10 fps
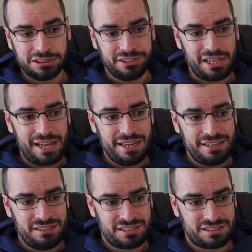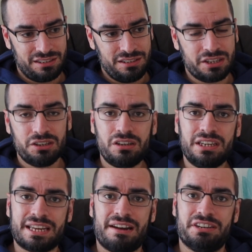And that is, you can
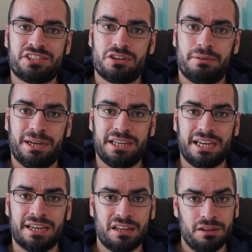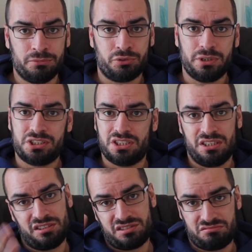only carry so many items, which
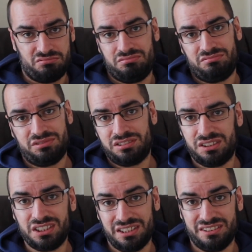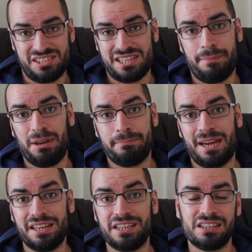is the same in
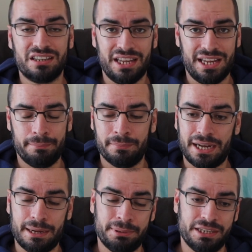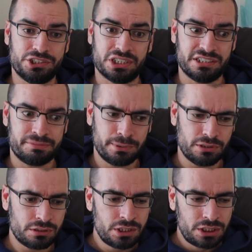many RPGs.
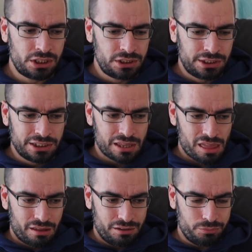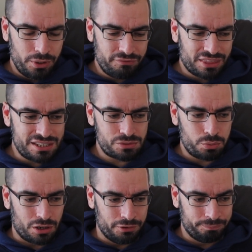But with this
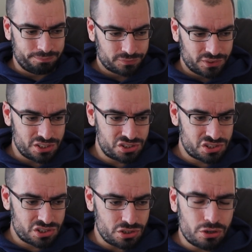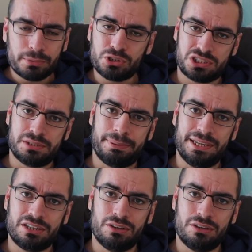one, there's so much to pick